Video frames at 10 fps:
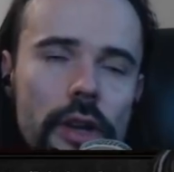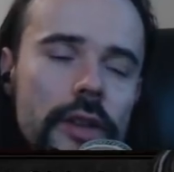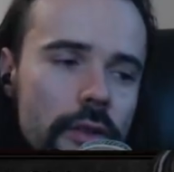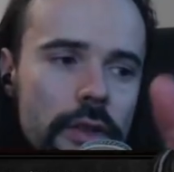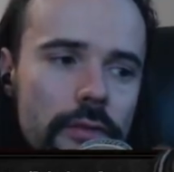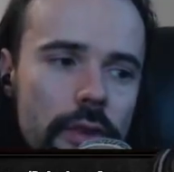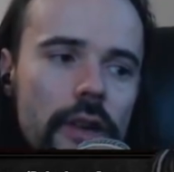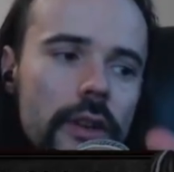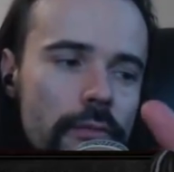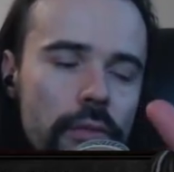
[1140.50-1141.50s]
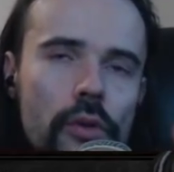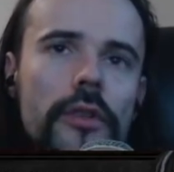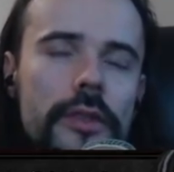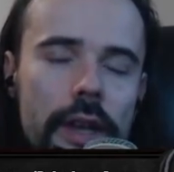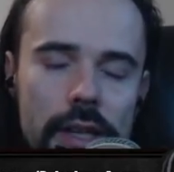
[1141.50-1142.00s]
on the very
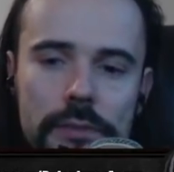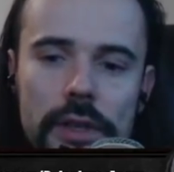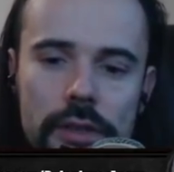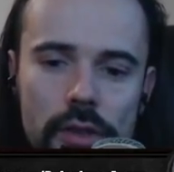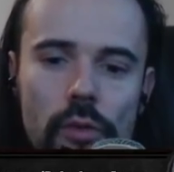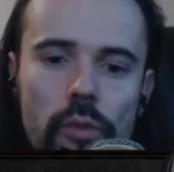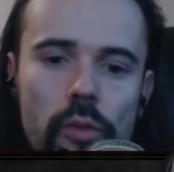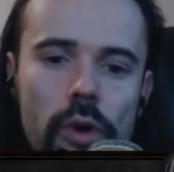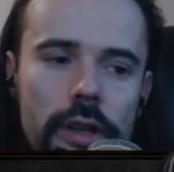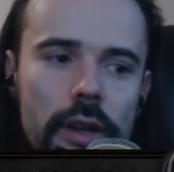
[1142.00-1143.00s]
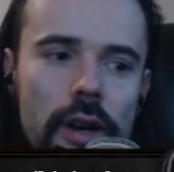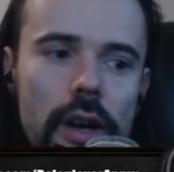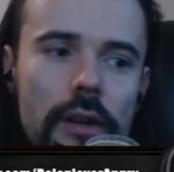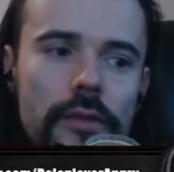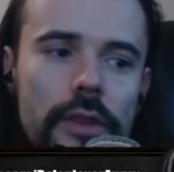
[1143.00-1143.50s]
important aspects of what
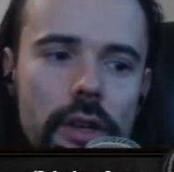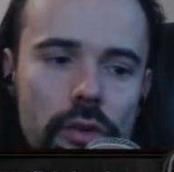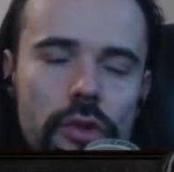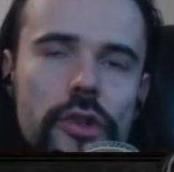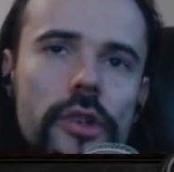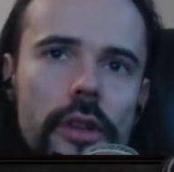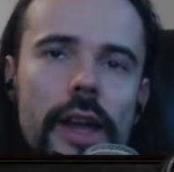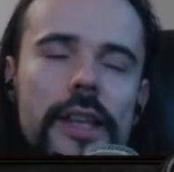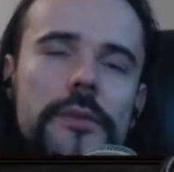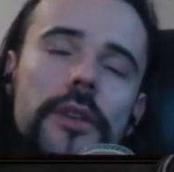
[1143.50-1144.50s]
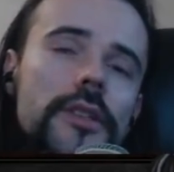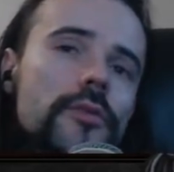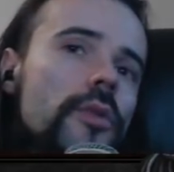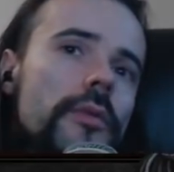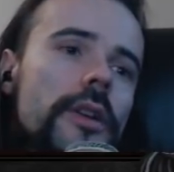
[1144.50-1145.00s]
are the crucial aspects
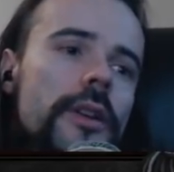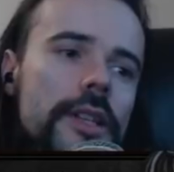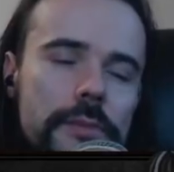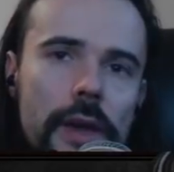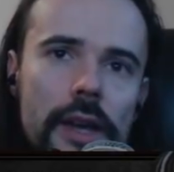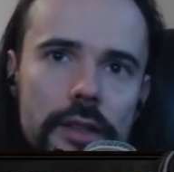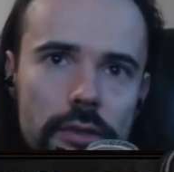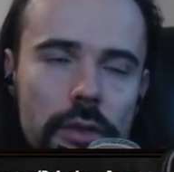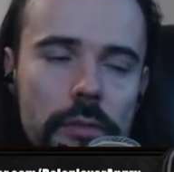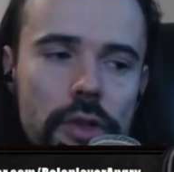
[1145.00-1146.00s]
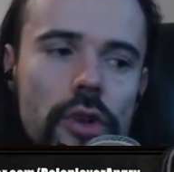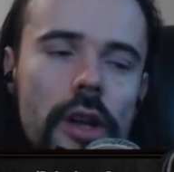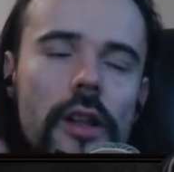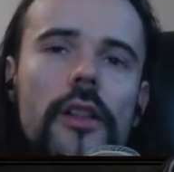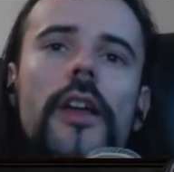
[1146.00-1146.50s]
we are expecting in the
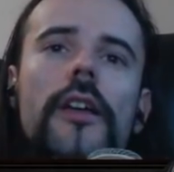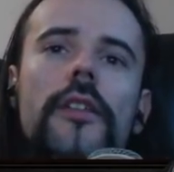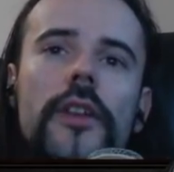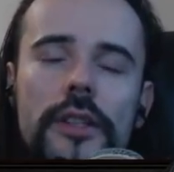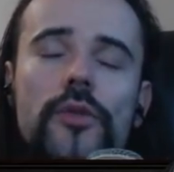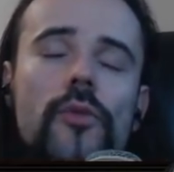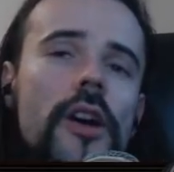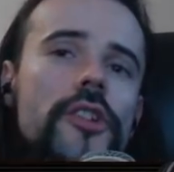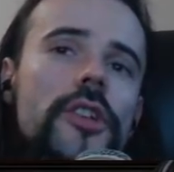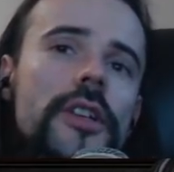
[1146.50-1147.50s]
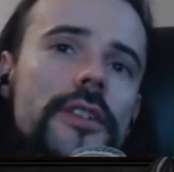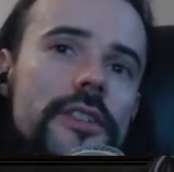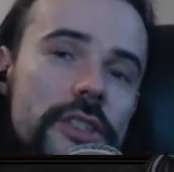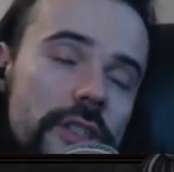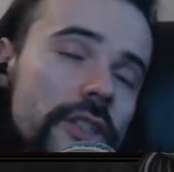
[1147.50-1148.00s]
Betrayal. Thanks for watching.
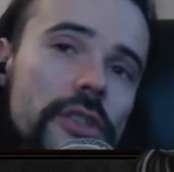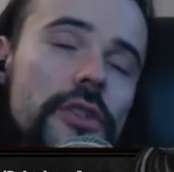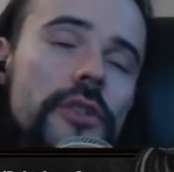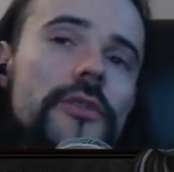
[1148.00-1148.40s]
See you soon.